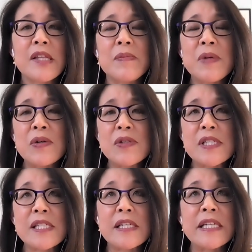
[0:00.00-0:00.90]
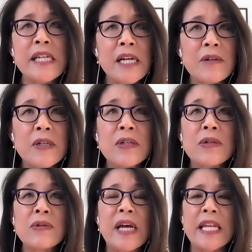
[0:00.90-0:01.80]
the most
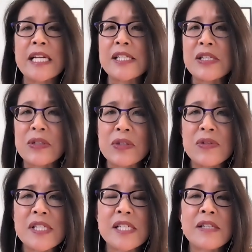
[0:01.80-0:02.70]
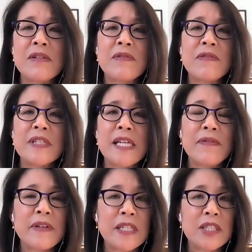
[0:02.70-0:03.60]
narrow and exclusive
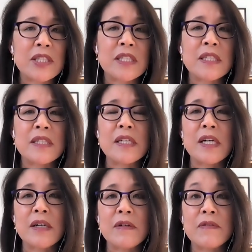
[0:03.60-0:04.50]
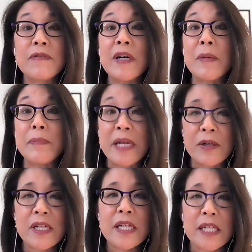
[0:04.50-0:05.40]
definition of
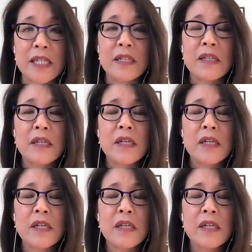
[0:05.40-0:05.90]
American